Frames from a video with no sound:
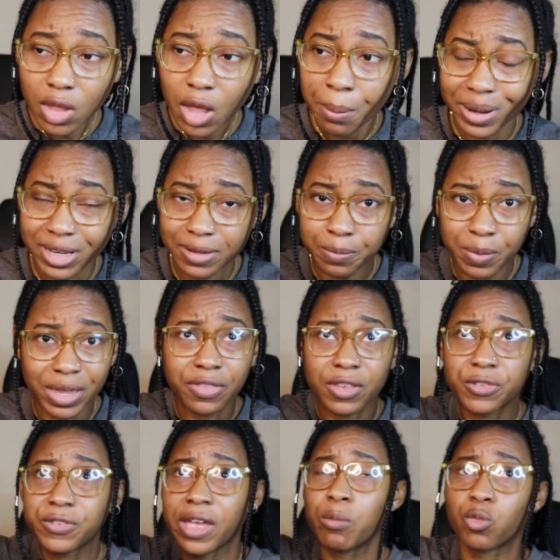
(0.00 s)
But to be in the
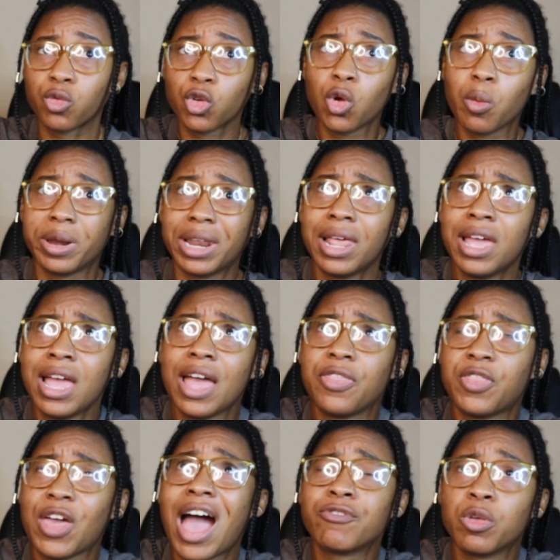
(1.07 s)
same room and
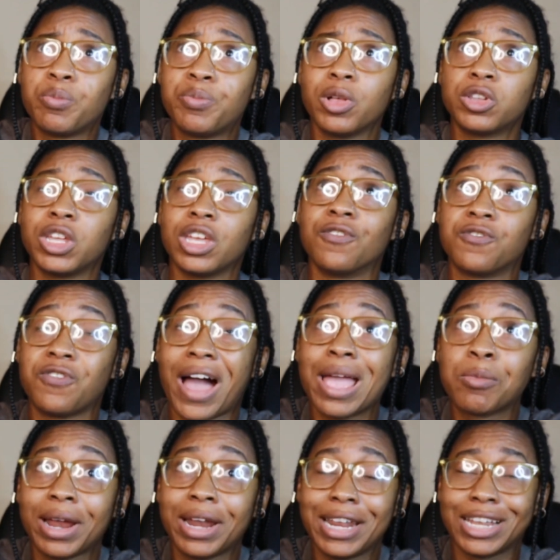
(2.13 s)
have the building
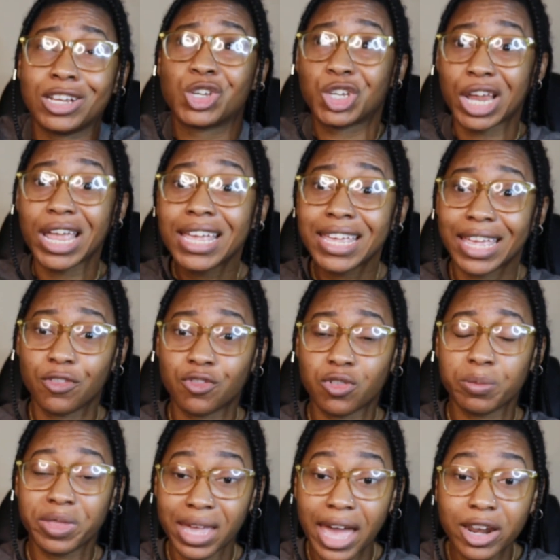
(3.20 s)
vibrating and shaking
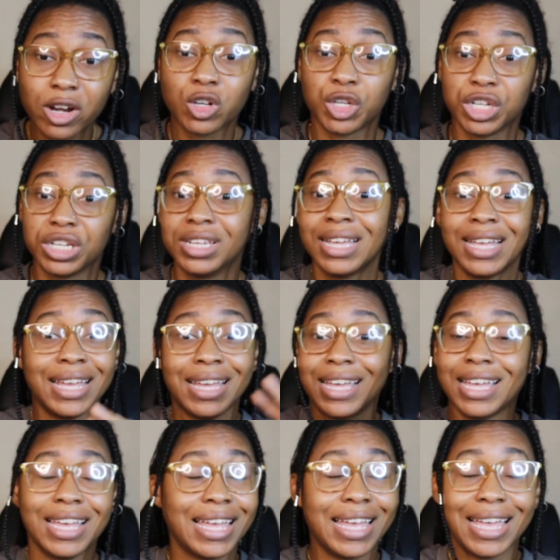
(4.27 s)
from the energy,
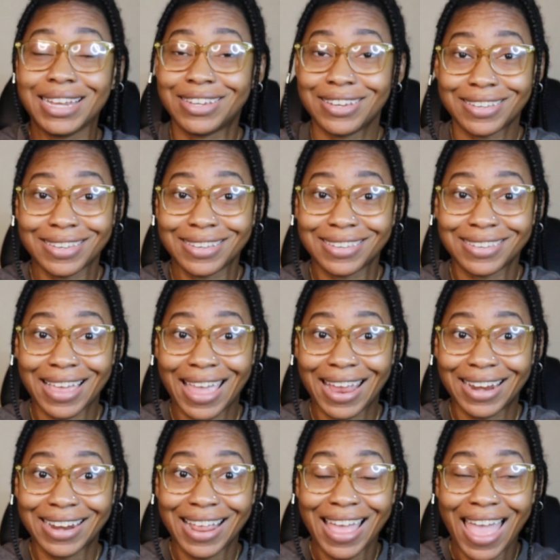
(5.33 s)
it's just
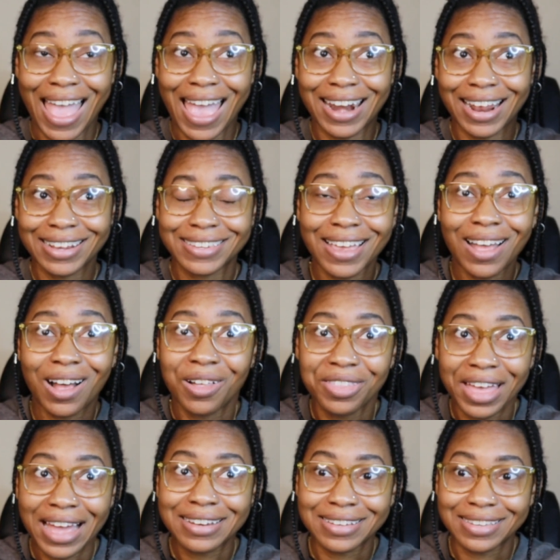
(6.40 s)
insane. And I say all
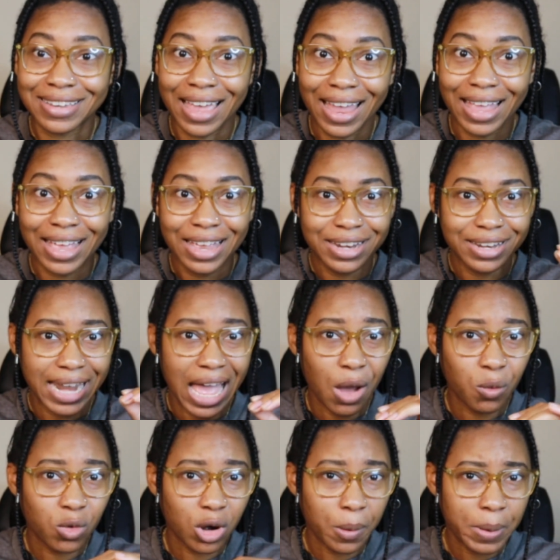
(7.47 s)
that to say, now
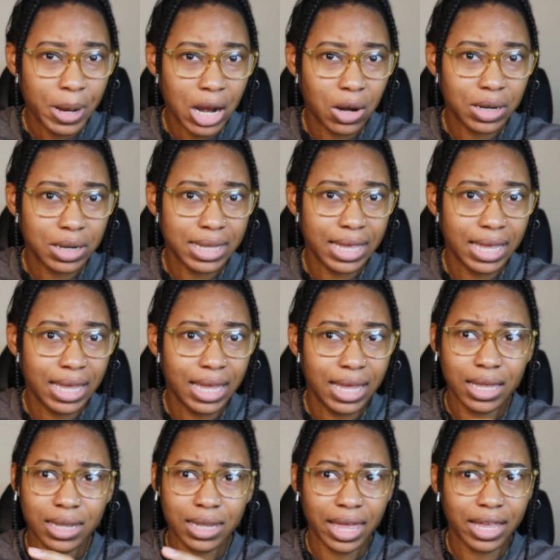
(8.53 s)
we're
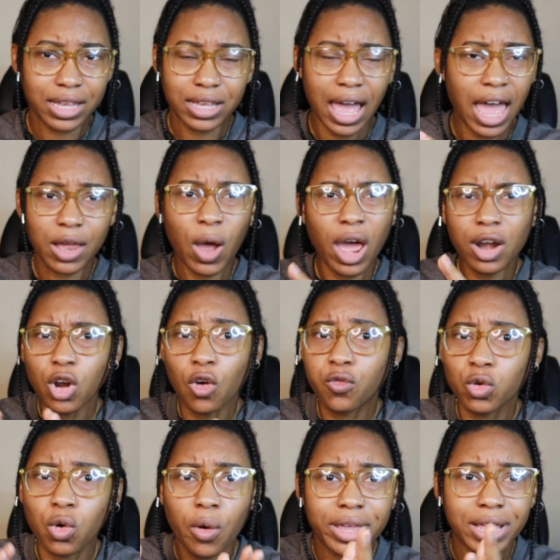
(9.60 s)
apparently, like, I don't know if
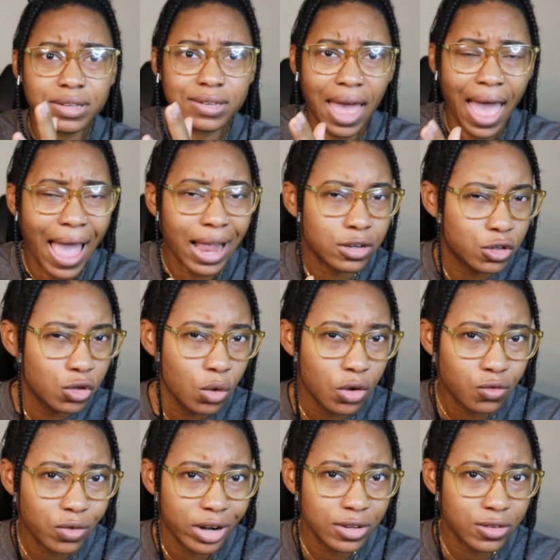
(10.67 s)
we're going into Act 2
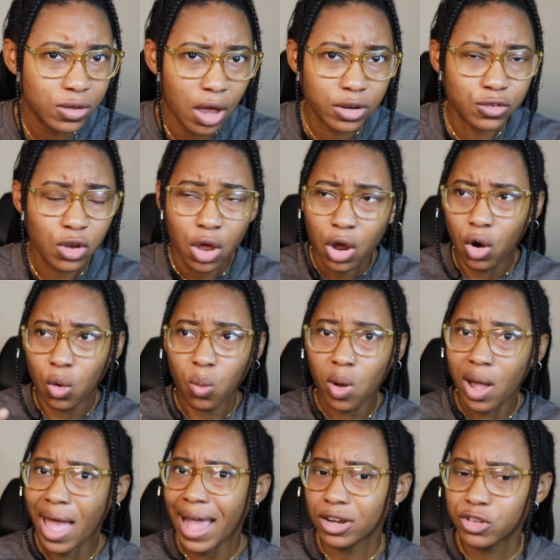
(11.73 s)
of Renaissance or
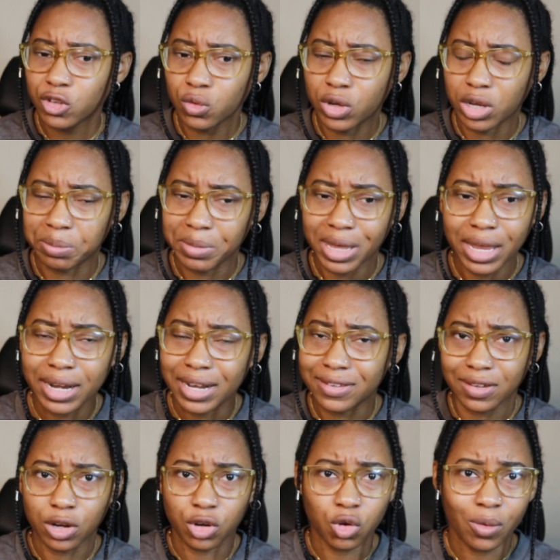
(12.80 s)
what Act 2 could mean. Is
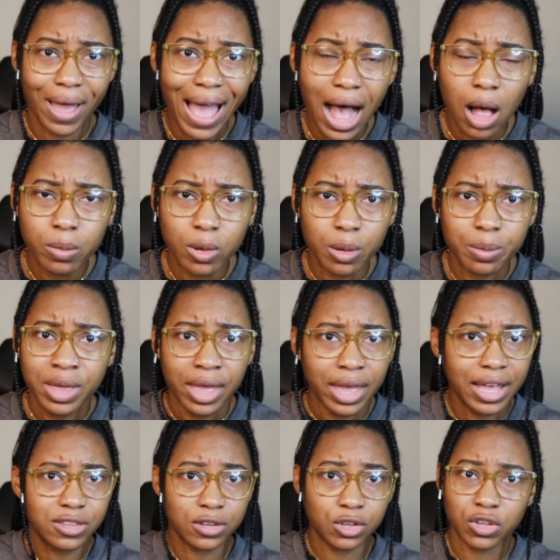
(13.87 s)
it a new album?
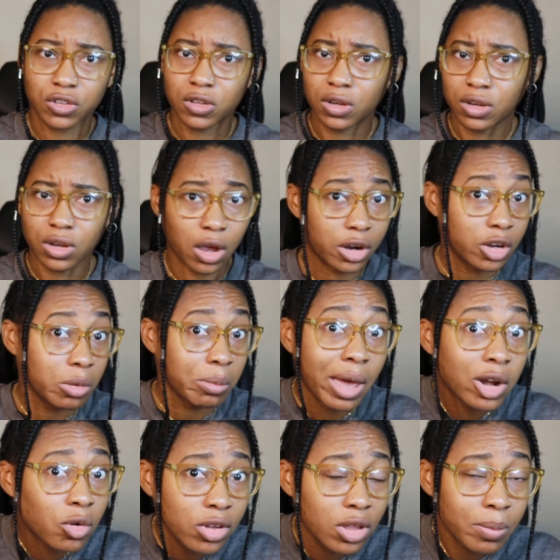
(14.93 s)
Is it just a
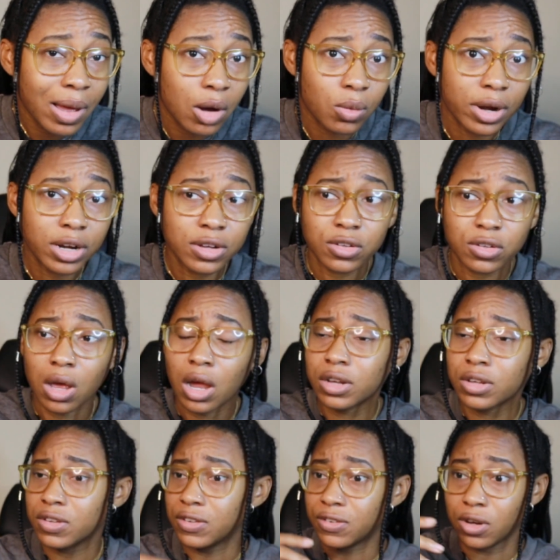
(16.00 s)
documentary about
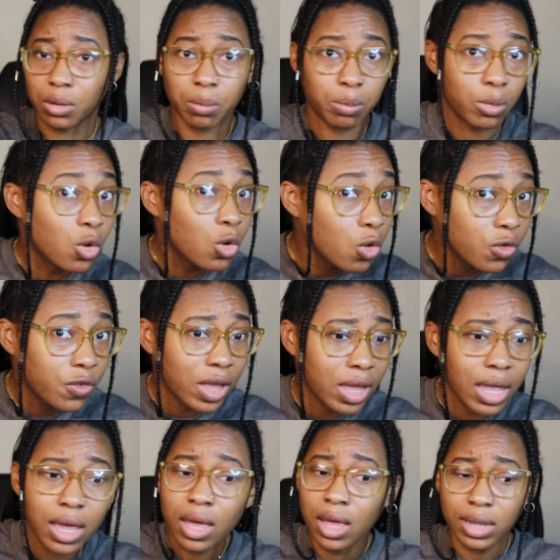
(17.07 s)
Renaissance? Is it a
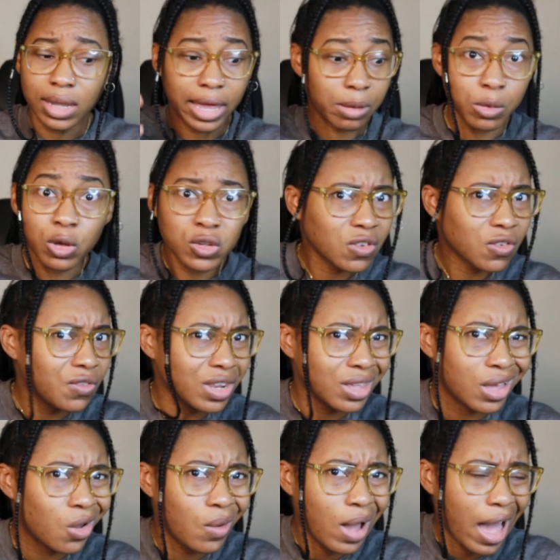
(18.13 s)
movie? Like, music
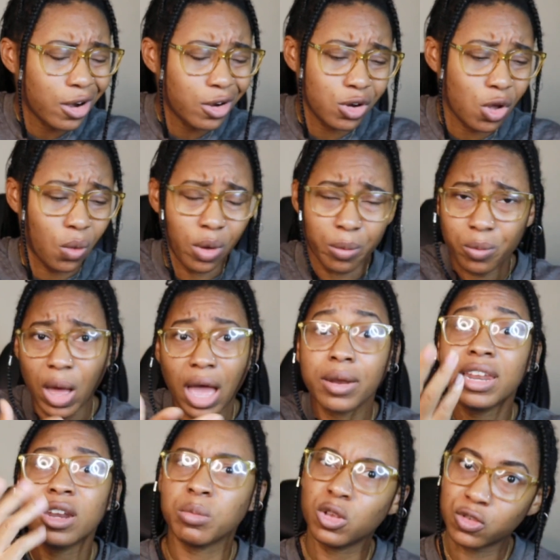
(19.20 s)
video? I don't know. I
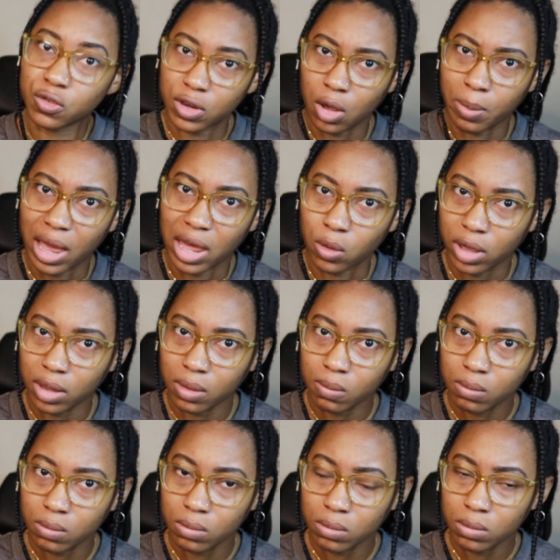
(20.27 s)
need a music video, by the way.
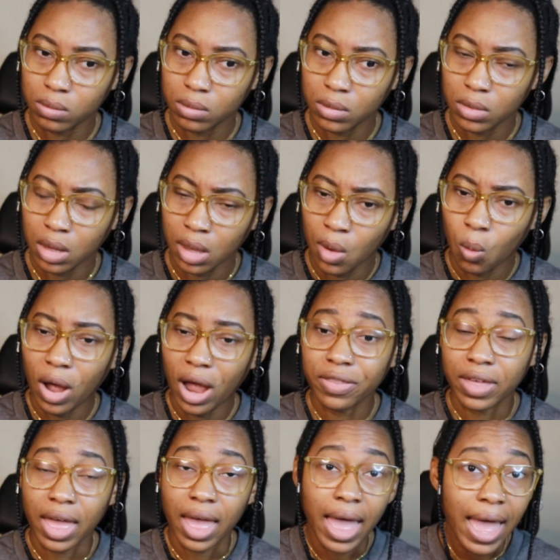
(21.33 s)
Why
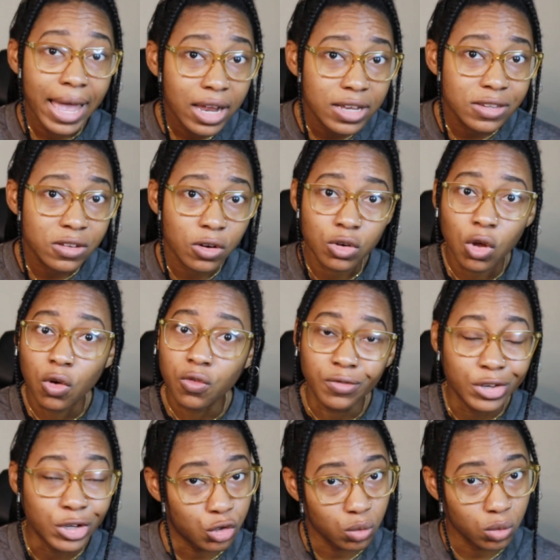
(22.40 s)
the heck is there no
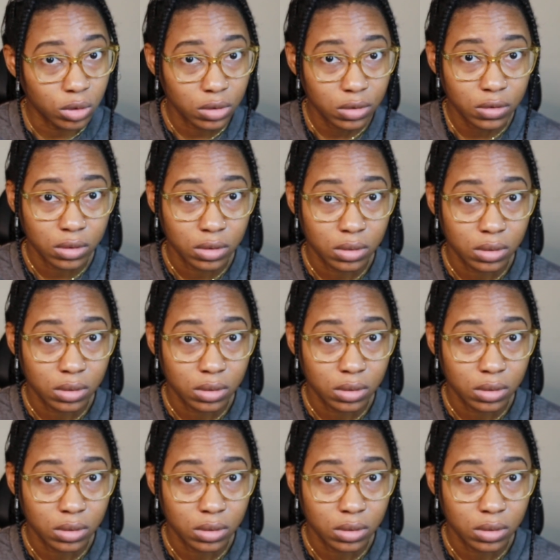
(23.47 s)
visuals?